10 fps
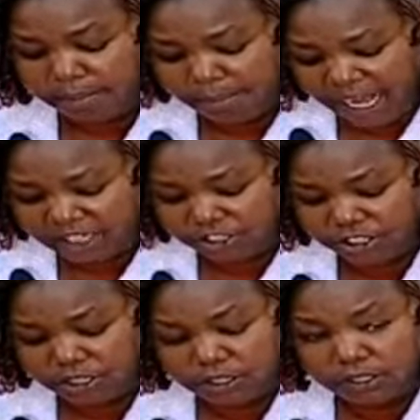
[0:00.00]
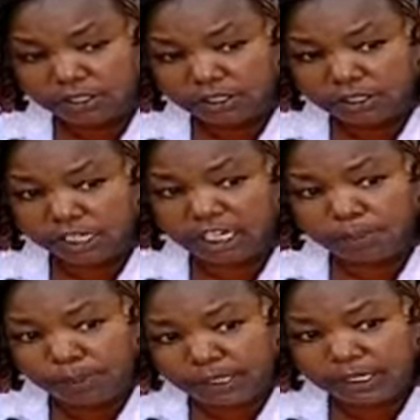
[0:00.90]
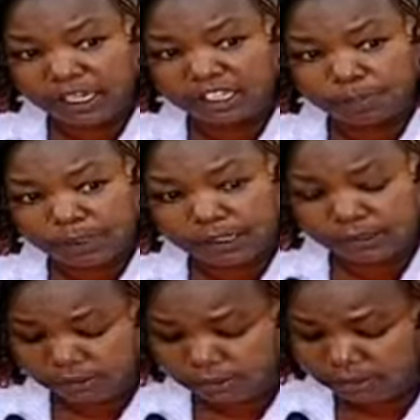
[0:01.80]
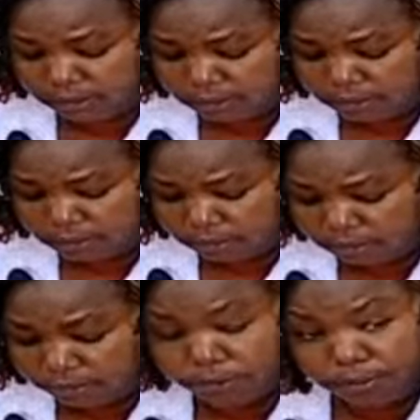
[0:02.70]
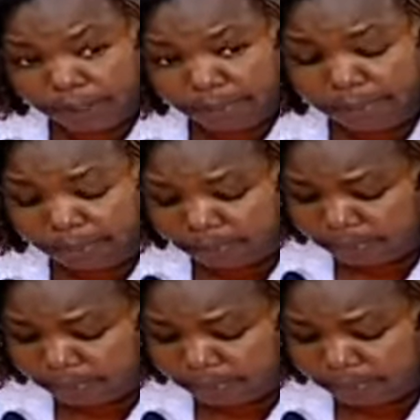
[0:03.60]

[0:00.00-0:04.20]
much shall be expected from them.